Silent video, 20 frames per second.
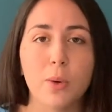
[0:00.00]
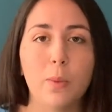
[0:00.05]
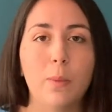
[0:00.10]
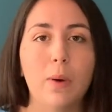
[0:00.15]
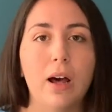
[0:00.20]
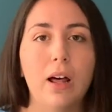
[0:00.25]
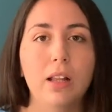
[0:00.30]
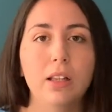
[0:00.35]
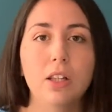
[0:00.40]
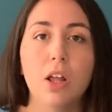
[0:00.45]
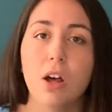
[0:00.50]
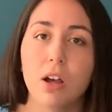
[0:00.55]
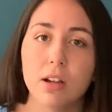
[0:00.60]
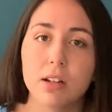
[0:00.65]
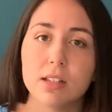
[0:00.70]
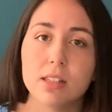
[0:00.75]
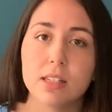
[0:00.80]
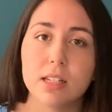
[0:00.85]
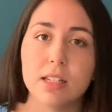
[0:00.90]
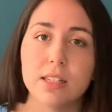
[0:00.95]
while
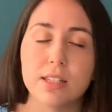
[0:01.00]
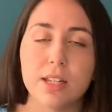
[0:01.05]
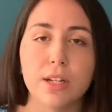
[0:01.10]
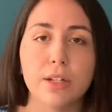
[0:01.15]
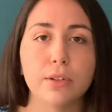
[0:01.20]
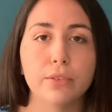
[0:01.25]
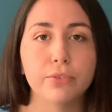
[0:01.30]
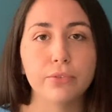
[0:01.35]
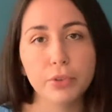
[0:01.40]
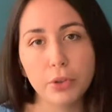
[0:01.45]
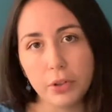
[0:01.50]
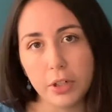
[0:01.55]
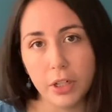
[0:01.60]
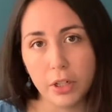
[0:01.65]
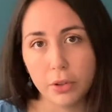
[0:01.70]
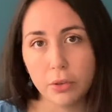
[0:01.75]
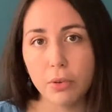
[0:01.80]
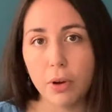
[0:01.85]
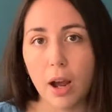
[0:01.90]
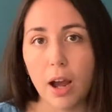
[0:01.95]
long season fruiting
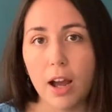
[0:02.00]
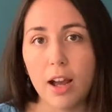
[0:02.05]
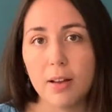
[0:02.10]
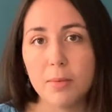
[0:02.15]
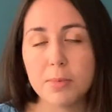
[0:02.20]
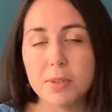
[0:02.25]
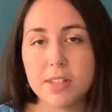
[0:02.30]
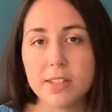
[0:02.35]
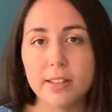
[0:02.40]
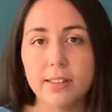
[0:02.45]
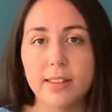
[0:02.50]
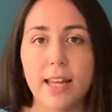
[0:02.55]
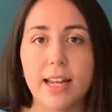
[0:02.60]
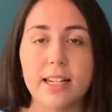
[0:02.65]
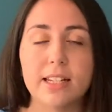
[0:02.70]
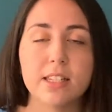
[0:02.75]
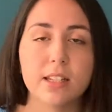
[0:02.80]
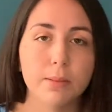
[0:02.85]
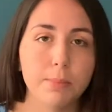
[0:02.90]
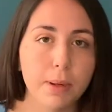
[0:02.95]
crops
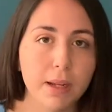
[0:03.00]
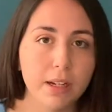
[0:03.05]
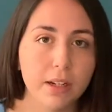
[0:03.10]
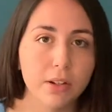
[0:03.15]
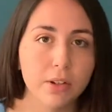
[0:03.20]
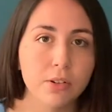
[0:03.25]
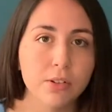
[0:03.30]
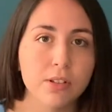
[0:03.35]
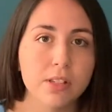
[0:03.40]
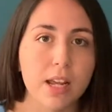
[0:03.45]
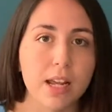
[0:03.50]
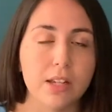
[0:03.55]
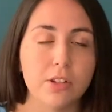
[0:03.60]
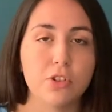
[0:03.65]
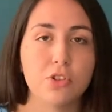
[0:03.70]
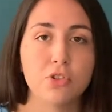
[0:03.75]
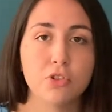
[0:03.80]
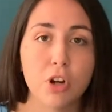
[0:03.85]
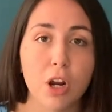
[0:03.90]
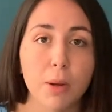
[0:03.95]
like tomatoes and
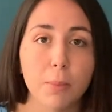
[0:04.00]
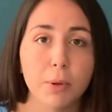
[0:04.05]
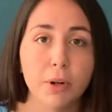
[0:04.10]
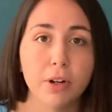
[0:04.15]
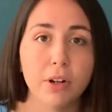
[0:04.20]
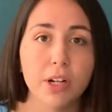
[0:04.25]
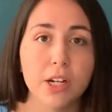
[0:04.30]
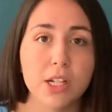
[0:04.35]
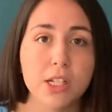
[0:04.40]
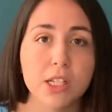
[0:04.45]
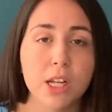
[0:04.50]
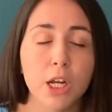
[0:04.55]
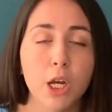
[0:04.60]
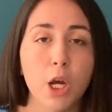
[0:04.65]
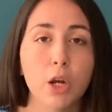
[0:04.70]
strawberries